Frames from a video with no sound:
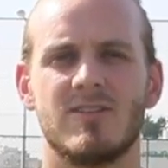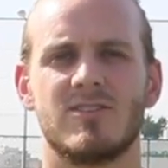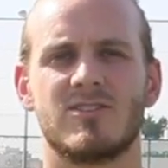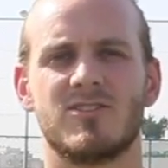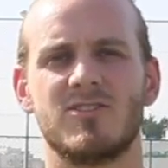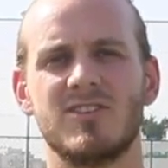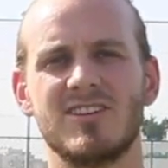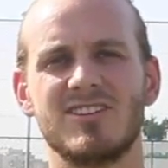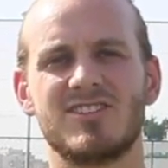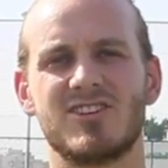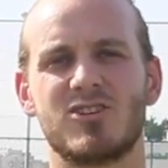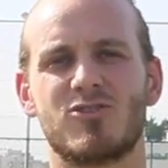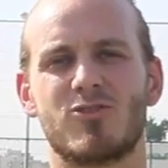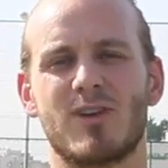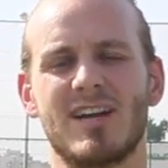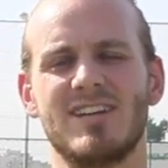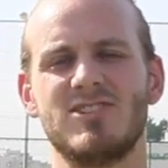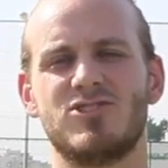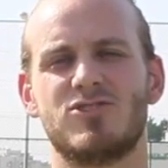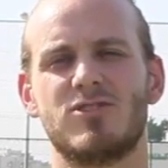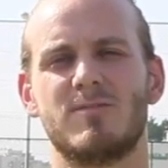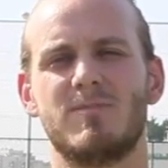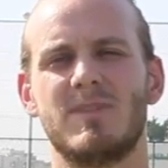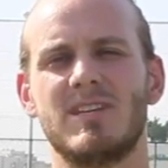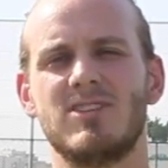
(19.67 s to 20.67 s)
So these are
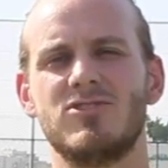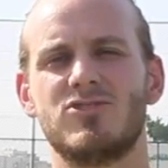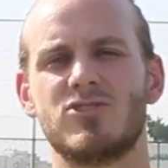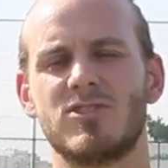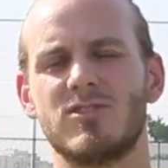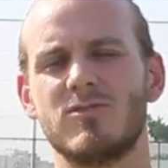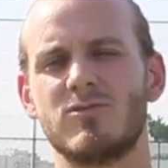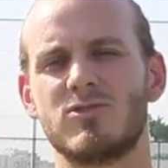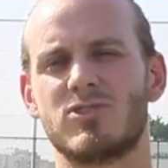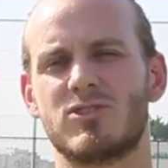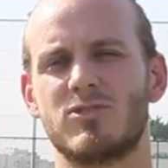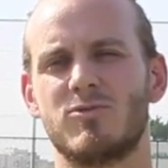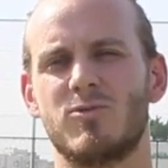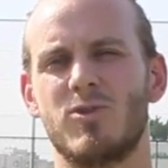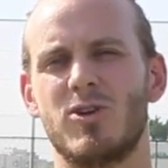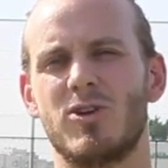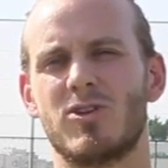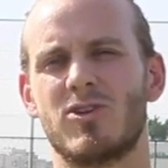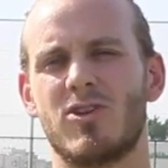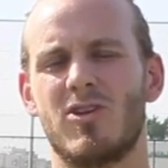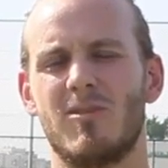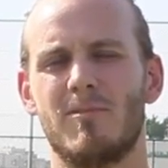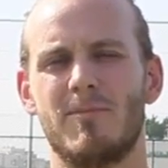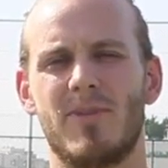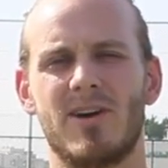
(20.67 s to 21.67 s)
great dribbling drills to
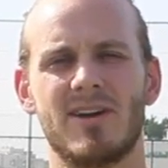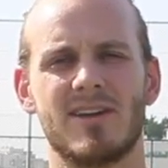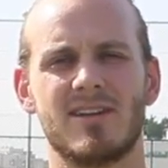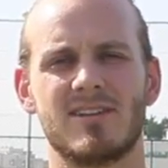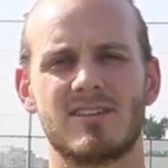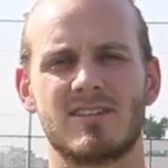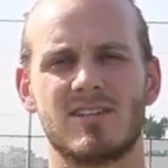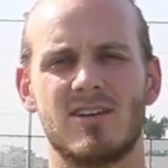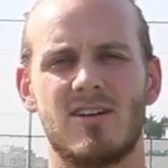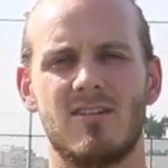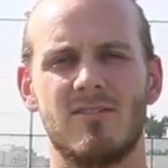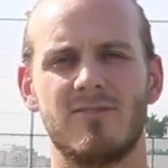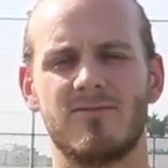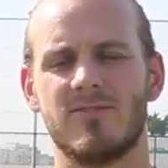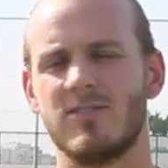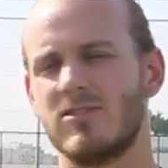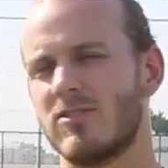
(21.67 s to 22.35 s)
work on by yourself.